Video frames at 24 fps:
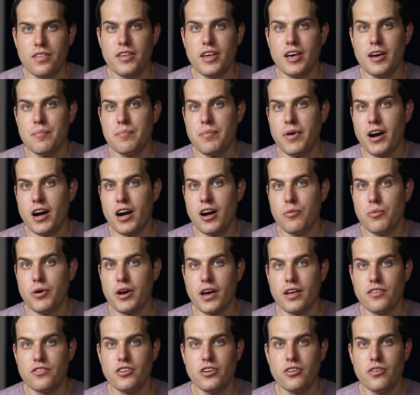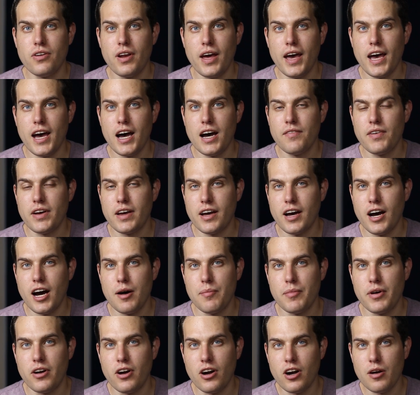The empire would continue to have a
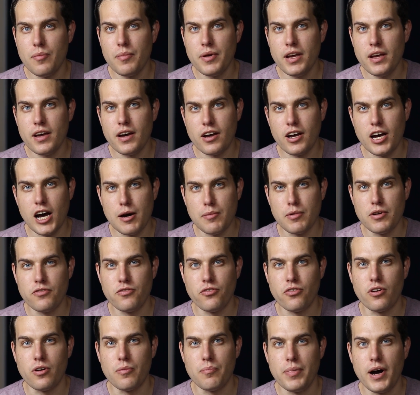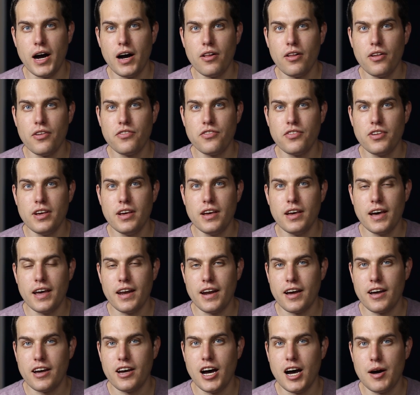common army, a common foreign policy, and
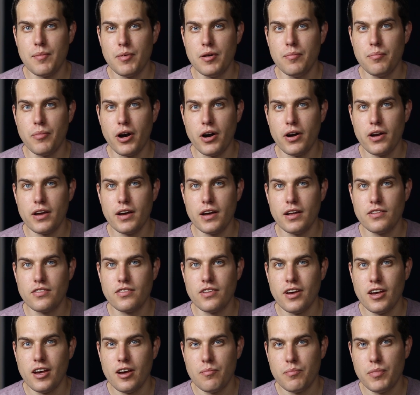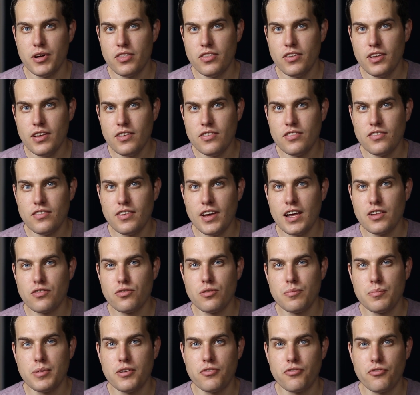a common market, but these states
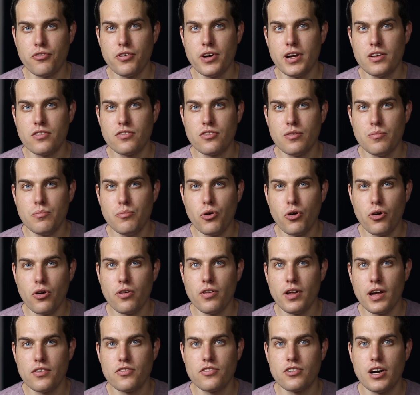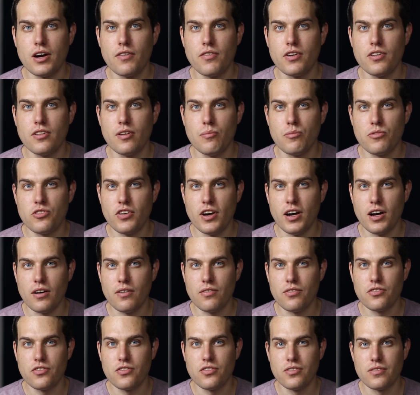would be free to more or less govern
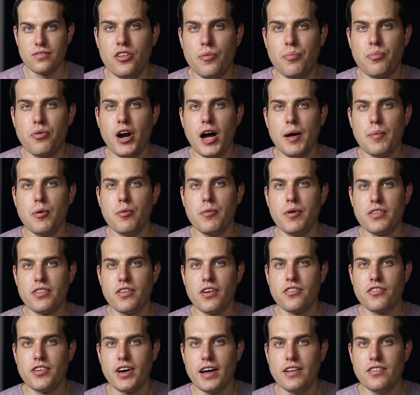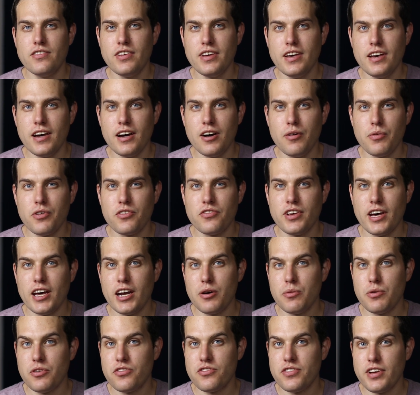themselves. The problem with this idea was that
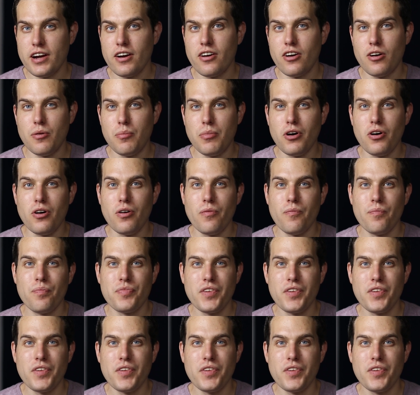it was terrible.